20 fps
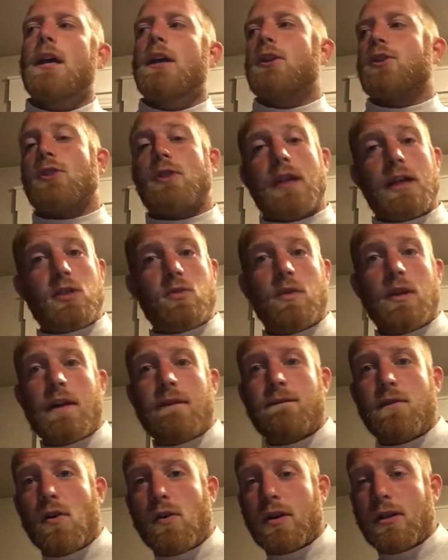So that's what I
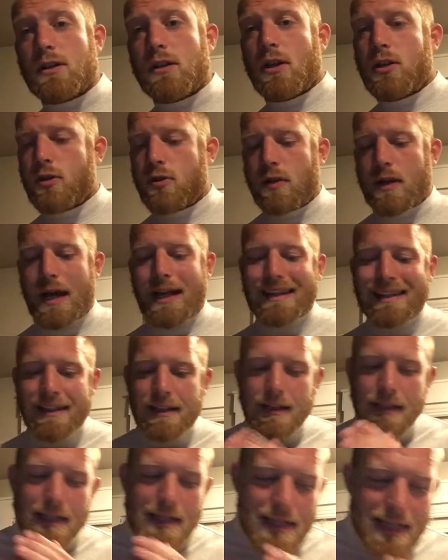focused on doing. I
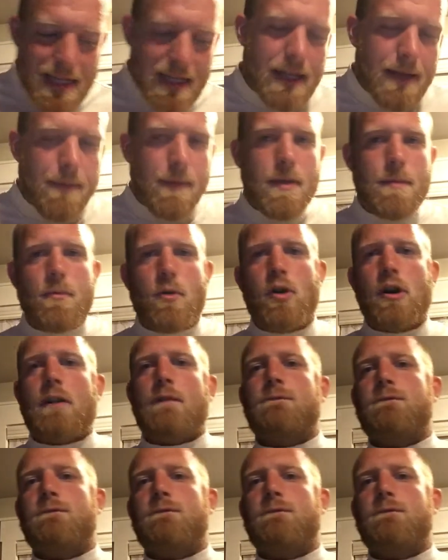literally get up in the morning,